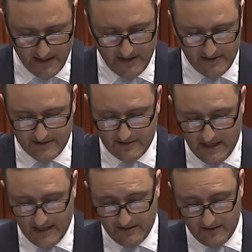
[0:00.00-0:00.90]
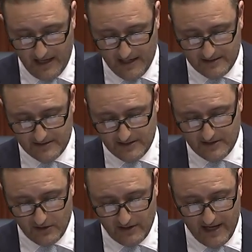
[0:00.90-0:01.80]
uh, this, uh, as the
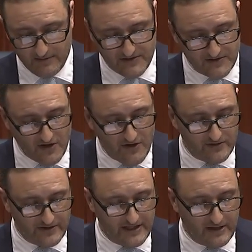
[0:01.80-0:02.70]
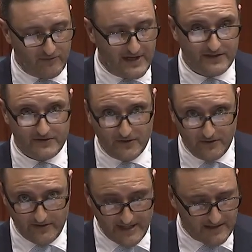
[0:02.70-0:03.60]
district allowance is only around
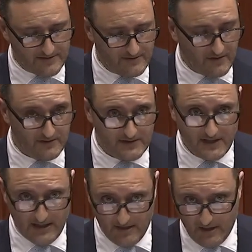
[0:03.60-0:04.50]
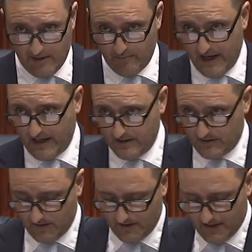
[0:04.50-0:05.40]
two thousand dollars uh, back
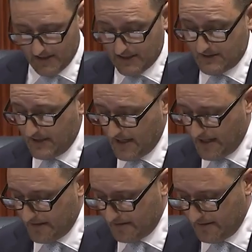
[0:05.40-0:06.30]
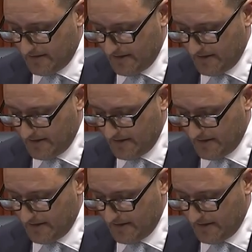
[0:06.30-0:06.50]
in two thousand eight.